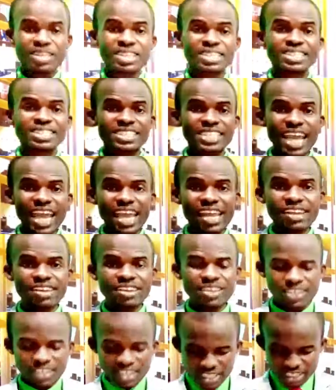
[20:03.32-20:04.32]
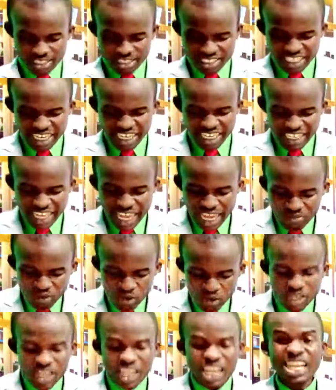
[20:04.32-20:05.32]
Then the
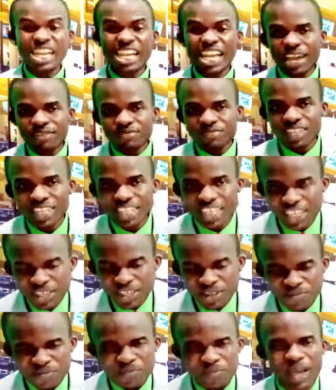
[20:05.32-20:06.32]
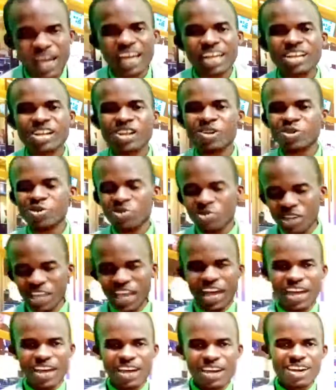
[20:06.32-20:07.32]
devil left him.
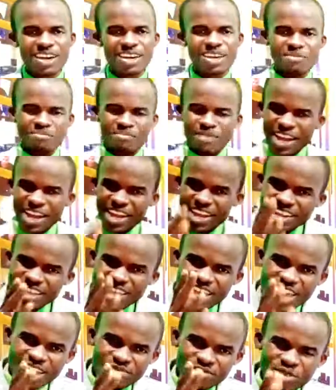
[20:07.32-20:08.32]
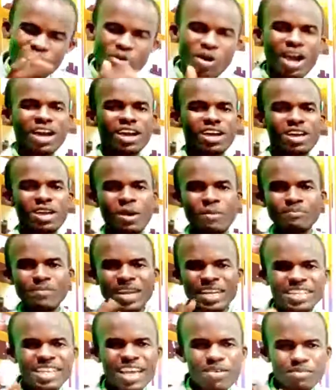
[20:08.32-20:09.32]
Hallelujah. My dear viewer, my
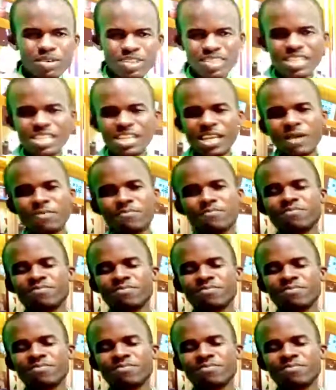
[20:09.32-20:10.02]
dear Muslim,